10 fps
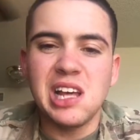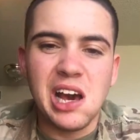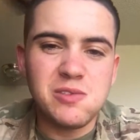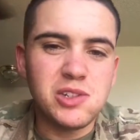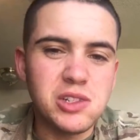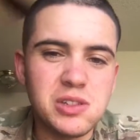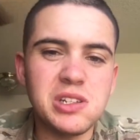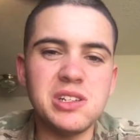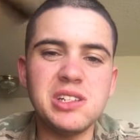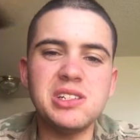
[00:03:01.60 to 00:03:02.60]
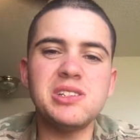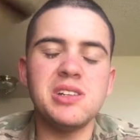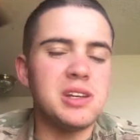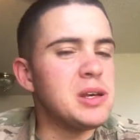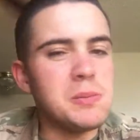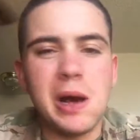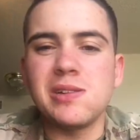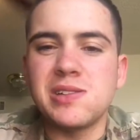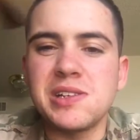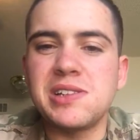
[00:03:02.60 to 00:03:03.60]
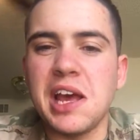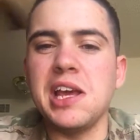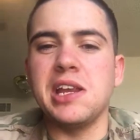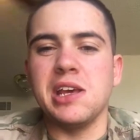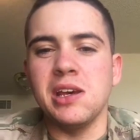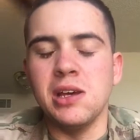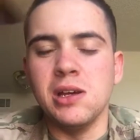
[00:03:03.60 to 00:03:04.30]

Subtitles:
After utilities, about $680.